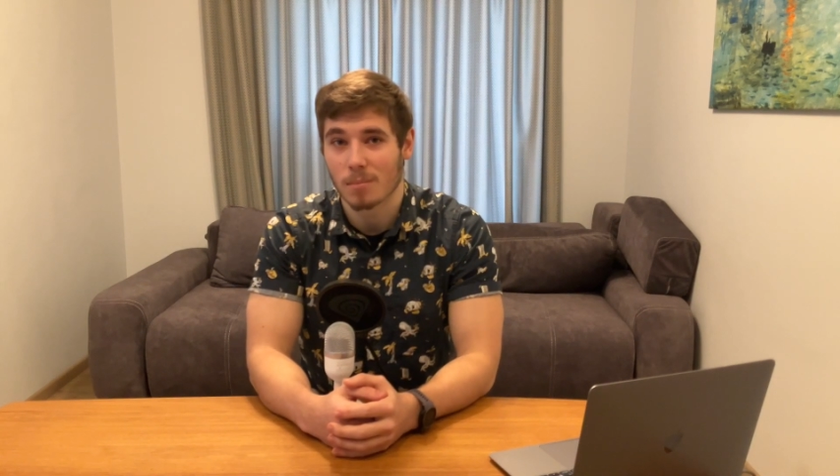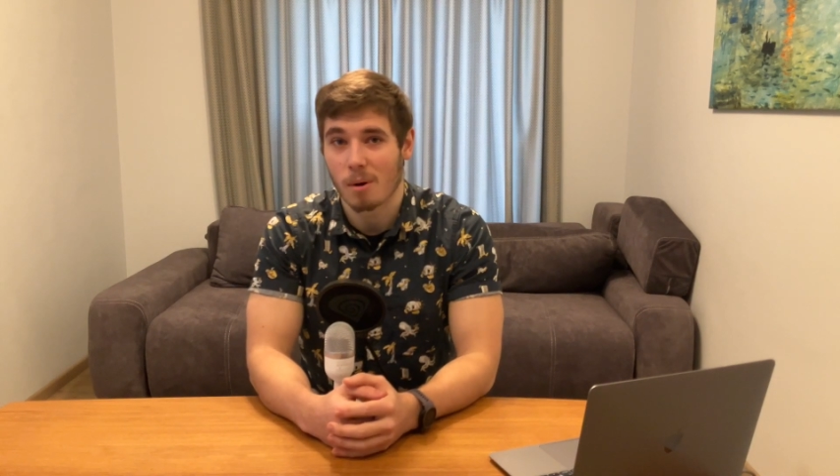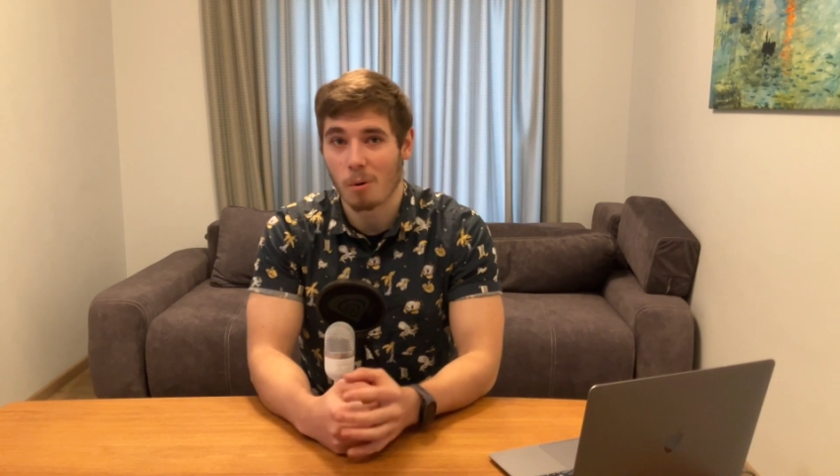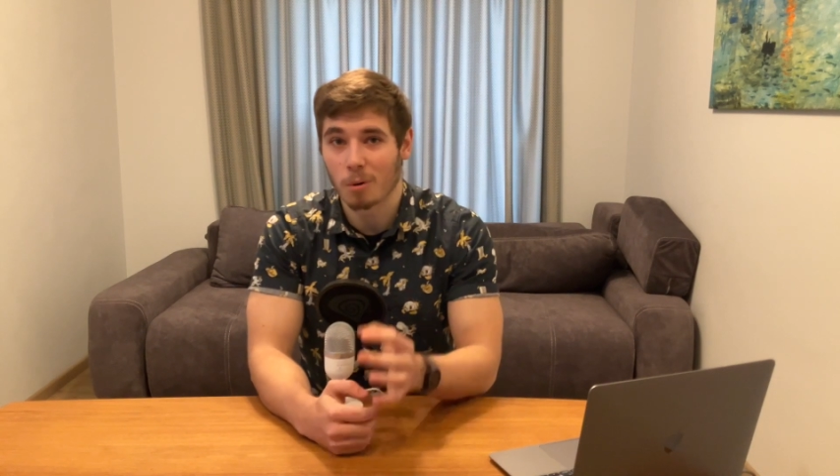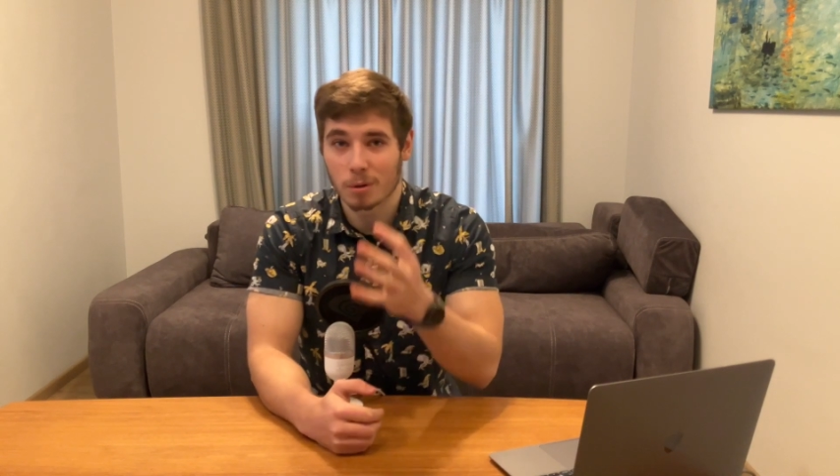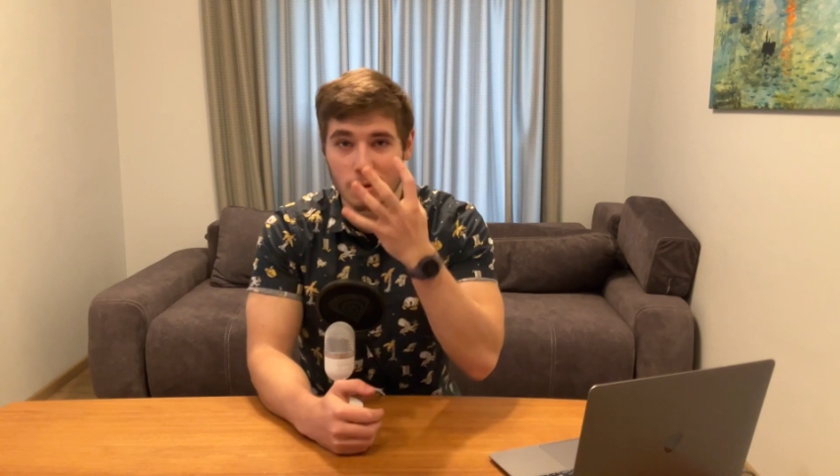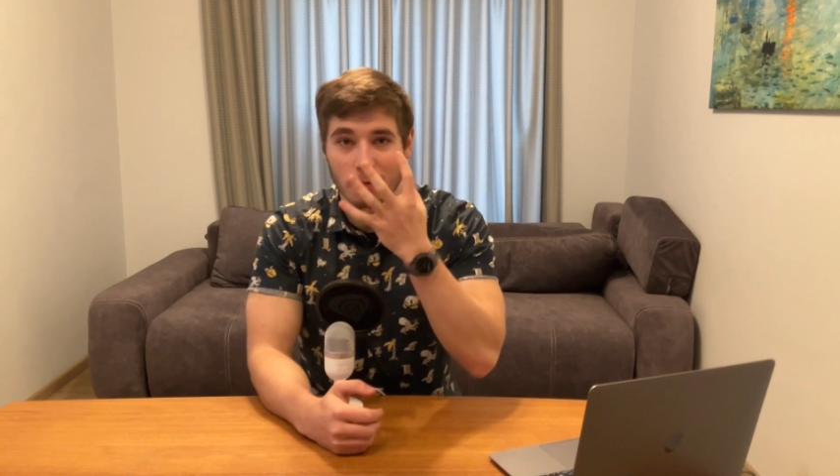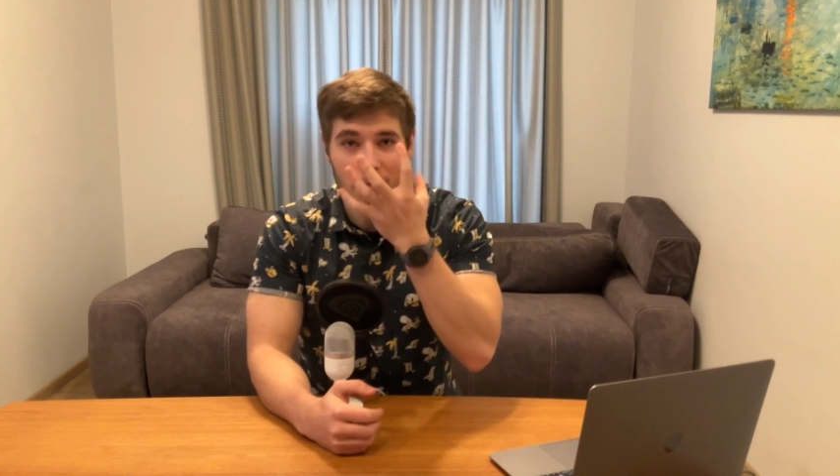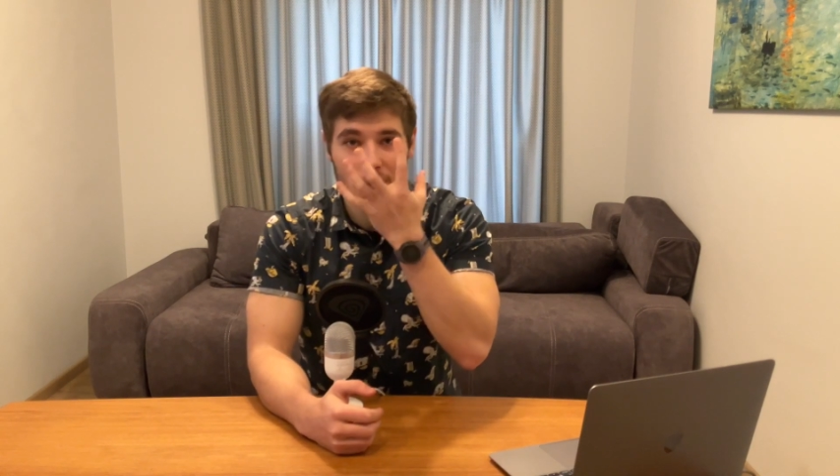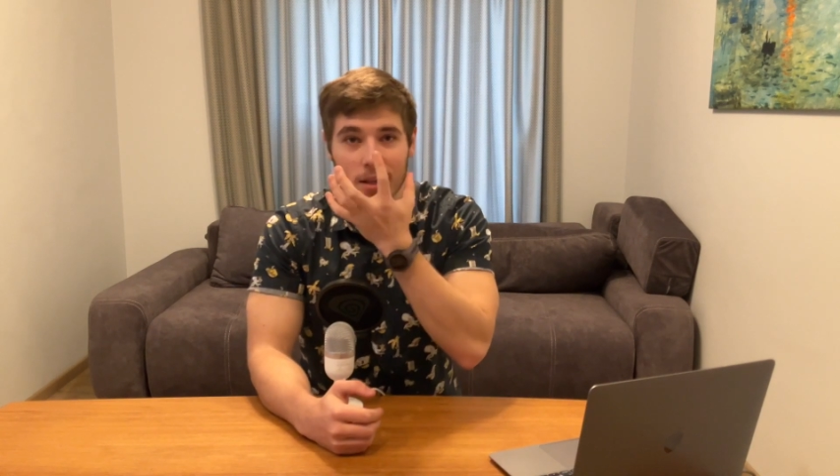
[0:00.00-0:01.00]
All you
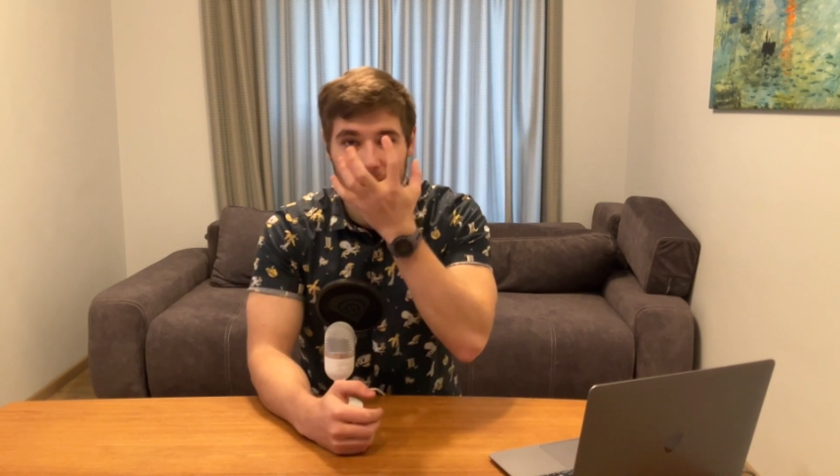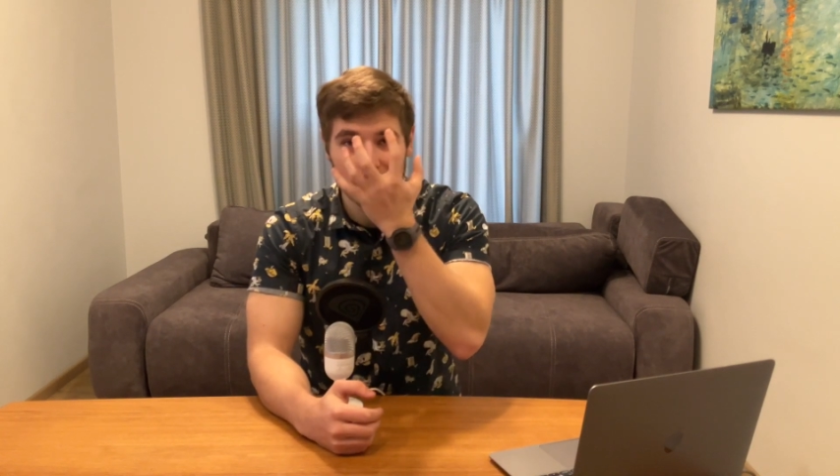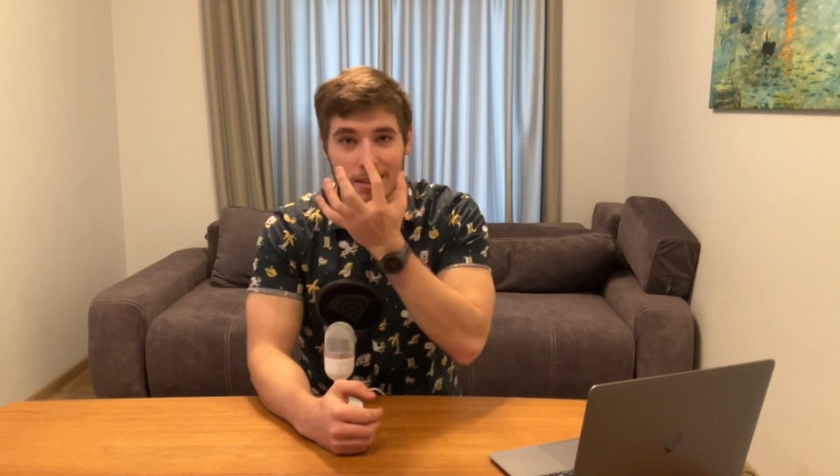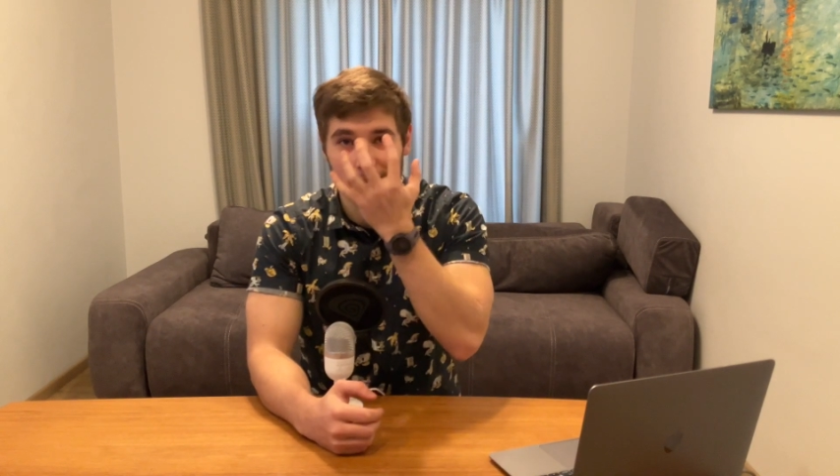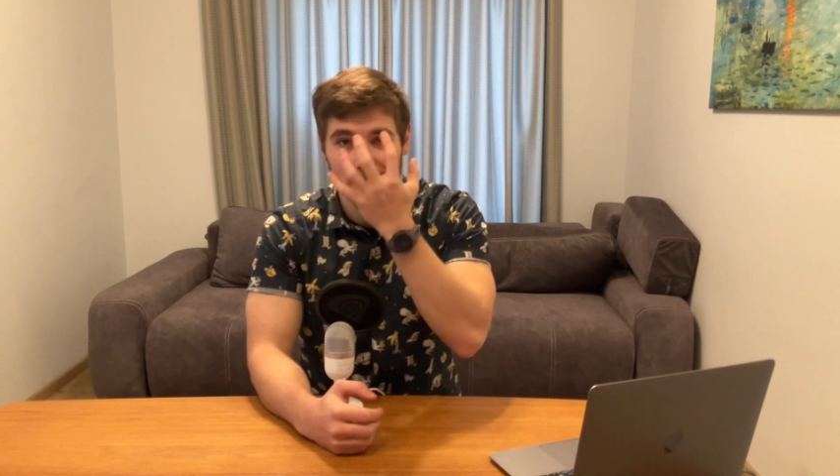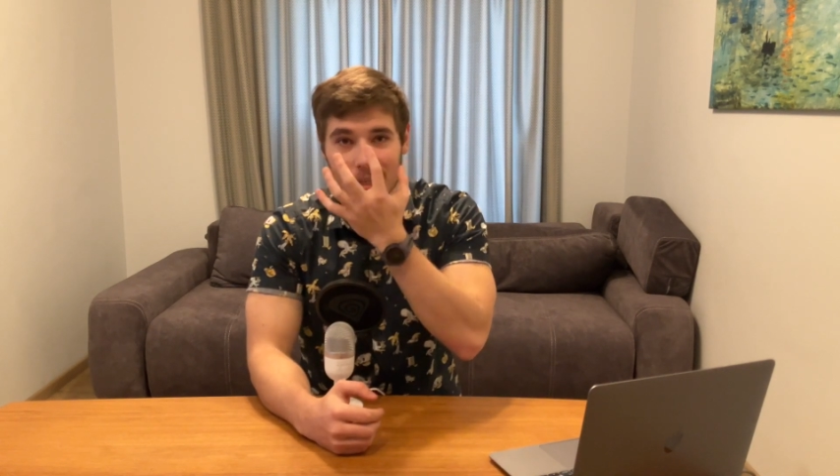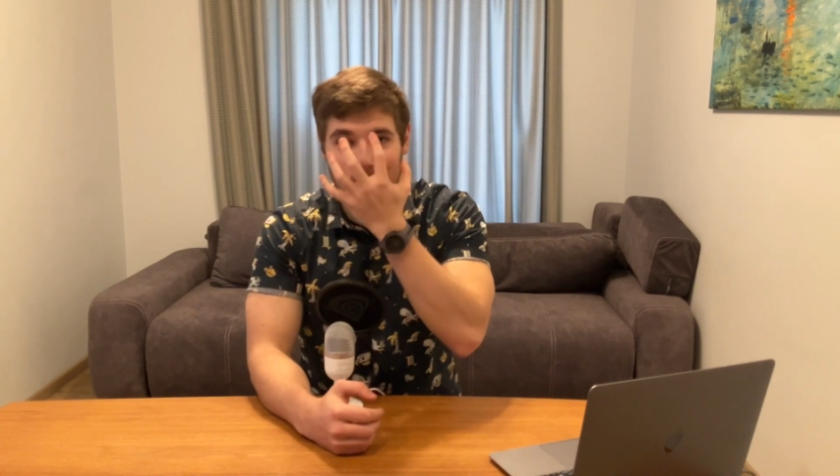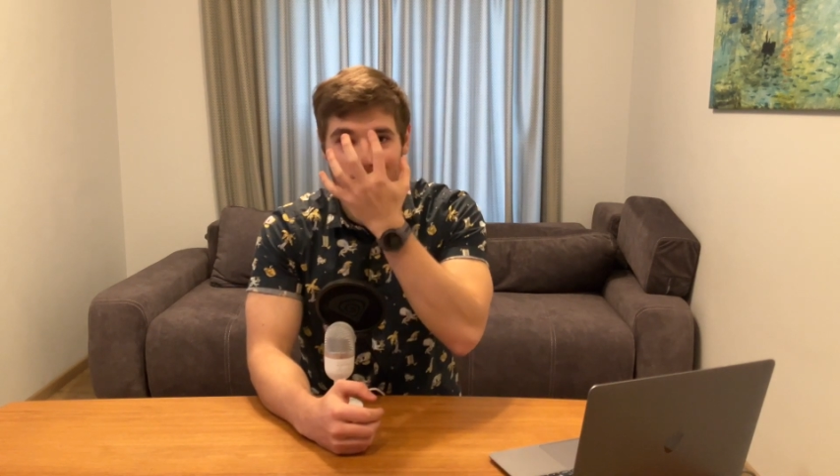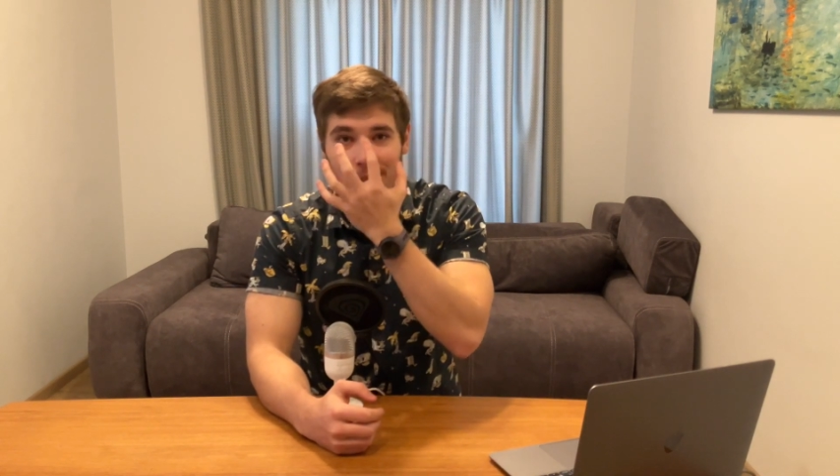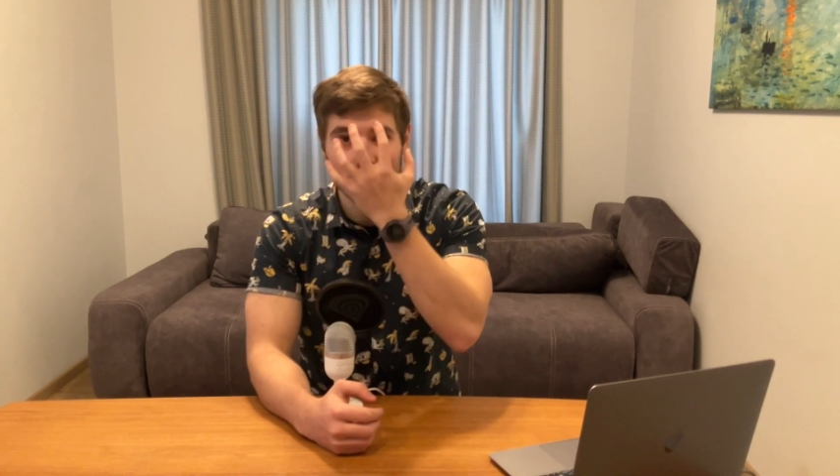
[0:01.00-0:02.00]
feel here is
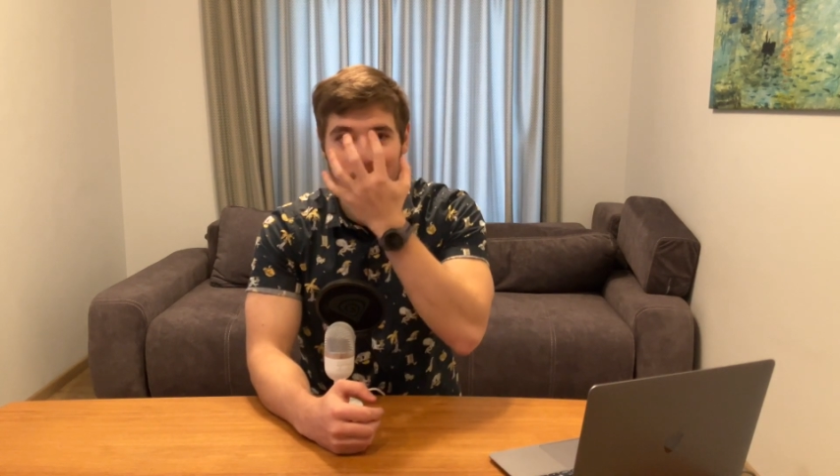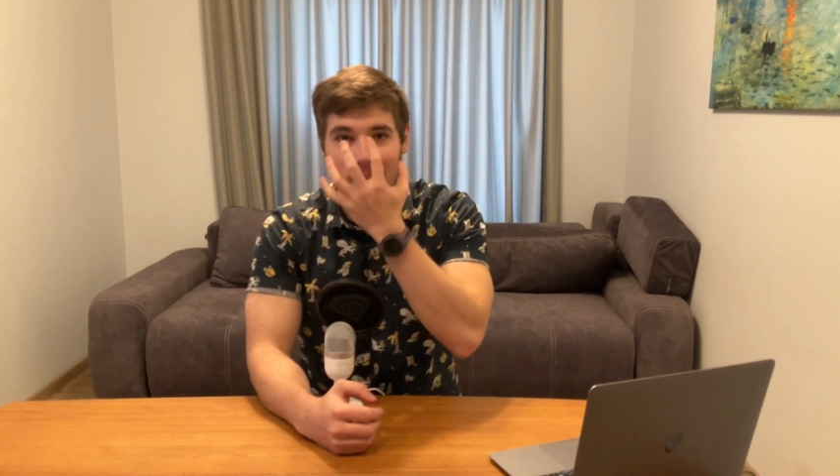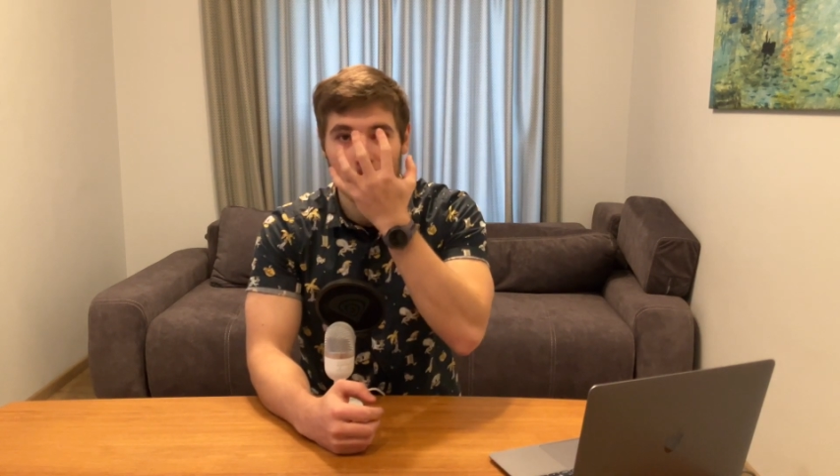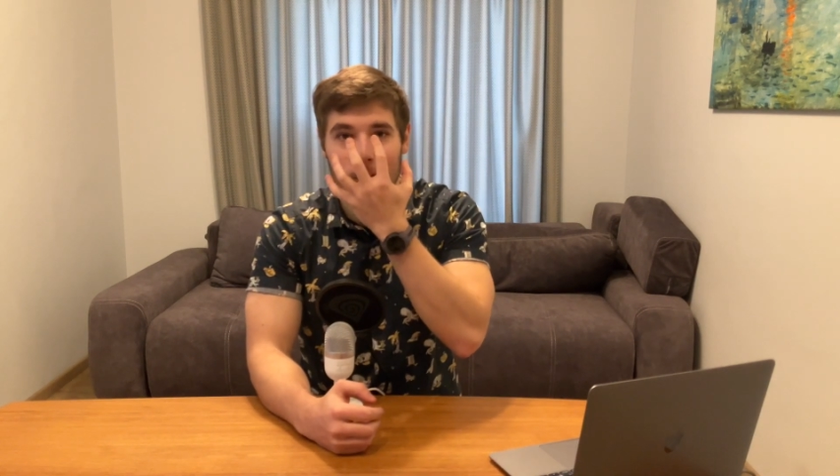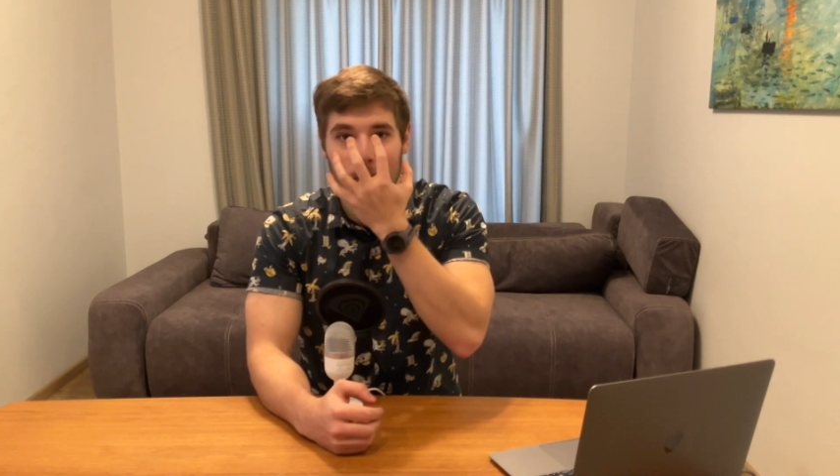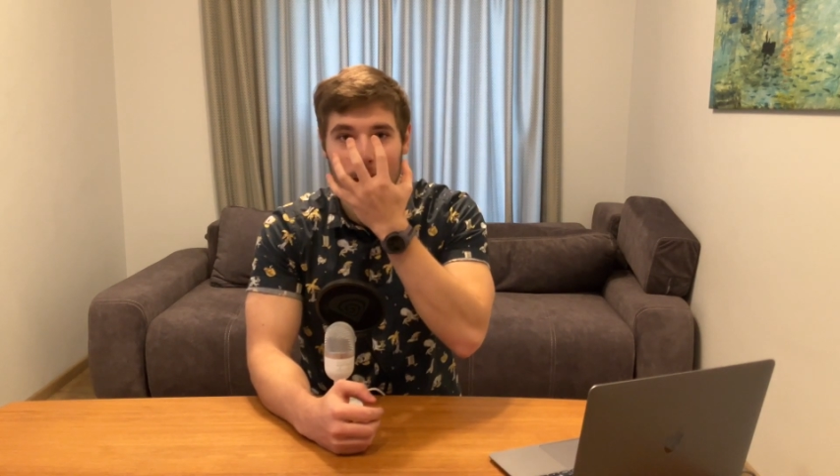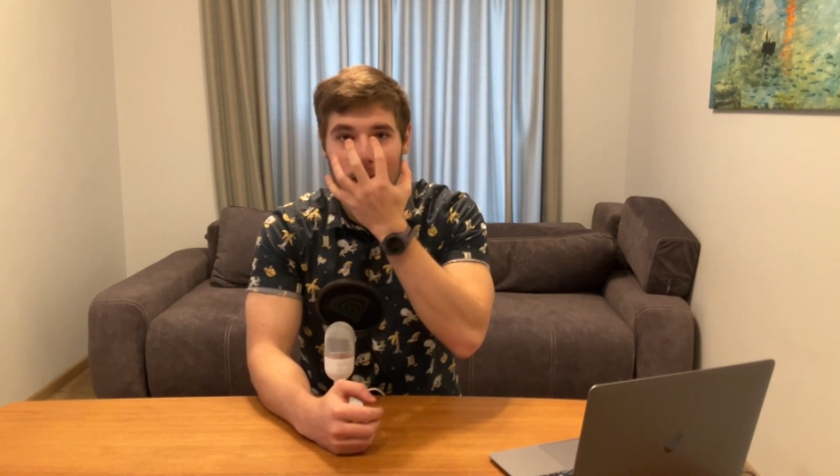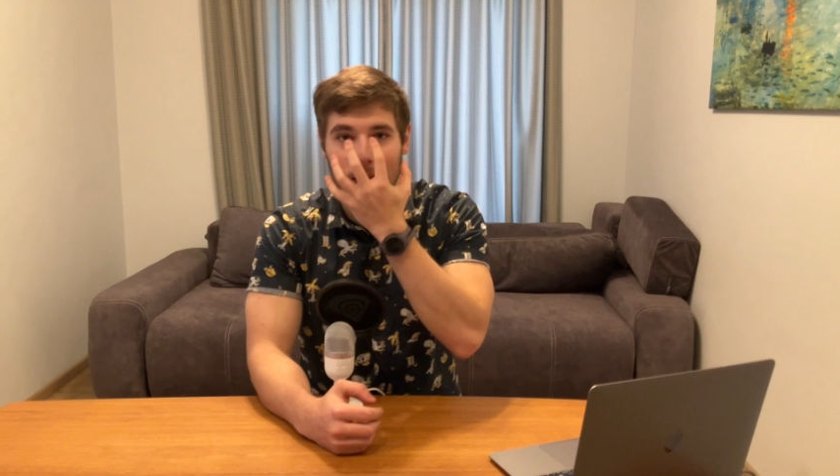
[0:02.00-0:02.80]
discomfort.